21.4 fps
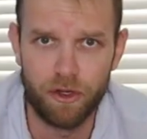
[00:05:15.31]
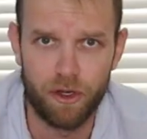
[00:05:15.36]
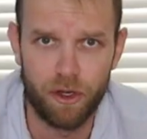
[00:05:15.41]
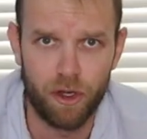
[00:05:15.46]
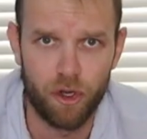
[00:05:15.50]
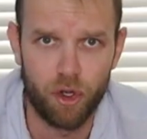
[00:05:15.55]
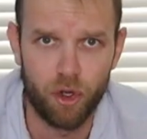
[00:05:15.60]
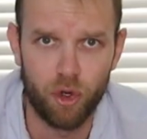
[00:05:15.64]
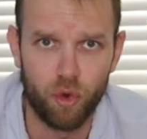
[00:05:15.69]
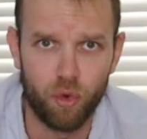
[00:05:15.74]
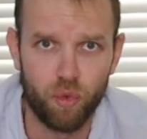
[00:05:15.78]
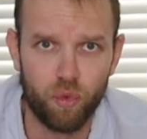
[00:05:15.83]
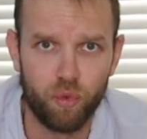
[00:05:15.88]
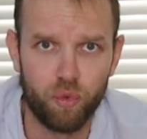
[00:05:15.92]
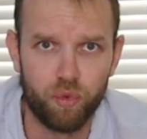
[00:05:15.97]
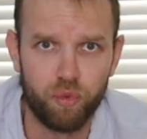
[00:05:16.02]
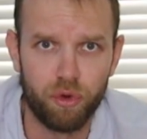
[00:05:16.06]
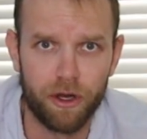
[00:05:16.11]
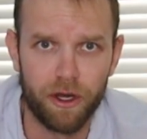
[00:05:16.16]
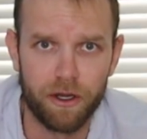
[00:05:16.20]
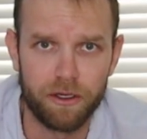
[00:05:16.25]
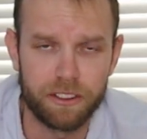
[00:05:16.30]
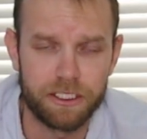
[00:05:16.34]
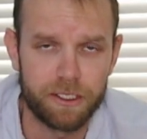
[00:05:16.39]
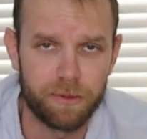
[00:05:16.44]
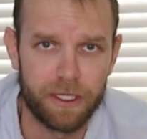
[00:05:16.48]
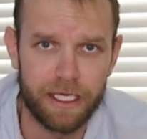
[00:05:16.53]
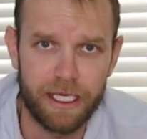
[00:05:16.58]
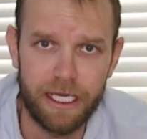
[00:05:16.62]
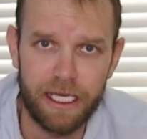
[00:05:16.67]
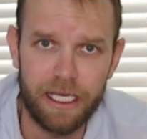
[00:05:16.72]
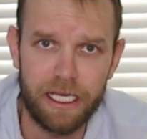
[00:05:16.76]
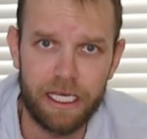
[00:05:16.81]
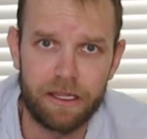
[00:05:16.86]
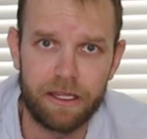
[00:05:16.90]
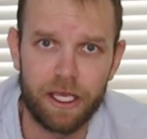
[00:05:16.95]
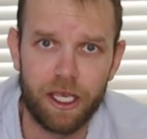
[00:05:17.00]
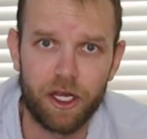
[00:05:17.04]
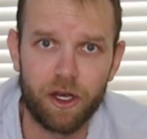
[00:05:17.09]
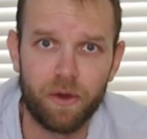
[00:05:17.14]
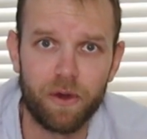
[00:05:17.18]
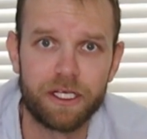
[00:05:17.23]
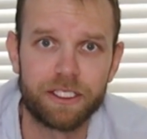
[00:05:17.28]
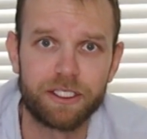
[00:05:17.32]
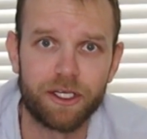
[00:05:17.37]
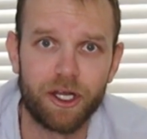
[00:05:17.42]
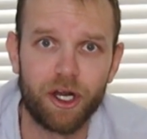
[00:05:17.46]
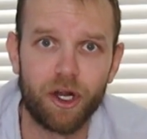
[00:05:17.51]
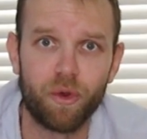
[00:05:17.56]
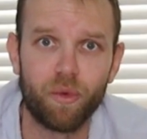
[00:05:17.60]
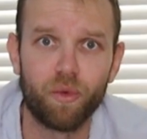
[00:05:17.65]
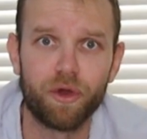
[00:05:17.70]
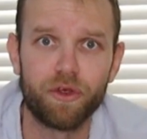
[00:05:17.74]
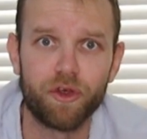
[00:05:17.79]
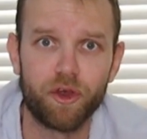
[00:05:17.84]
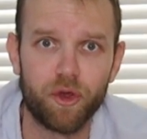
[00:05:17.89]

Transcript: know where else to begin, they can always start with